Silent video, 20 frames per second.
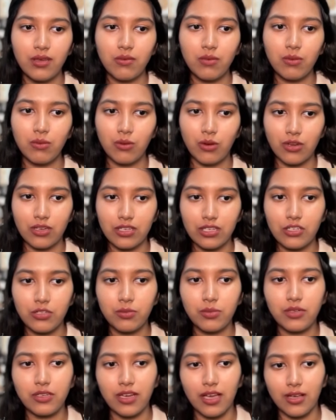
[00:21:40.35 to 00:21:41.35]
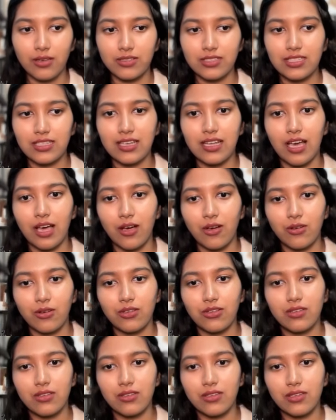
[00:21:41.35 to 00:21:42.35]
We want it to pronounce it how
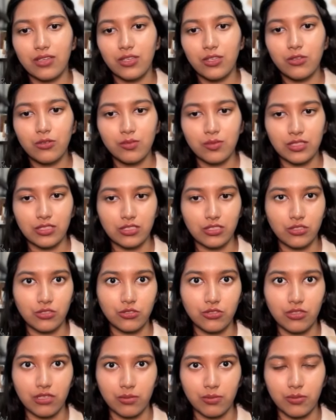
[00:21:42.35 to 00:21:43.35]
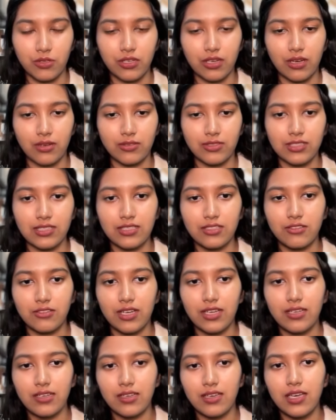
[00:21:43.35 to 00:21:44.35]
humans usually pronounce it,
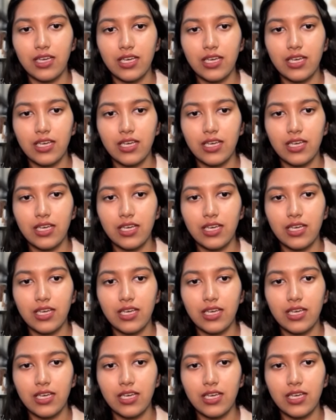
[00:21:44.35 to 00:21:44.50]
right?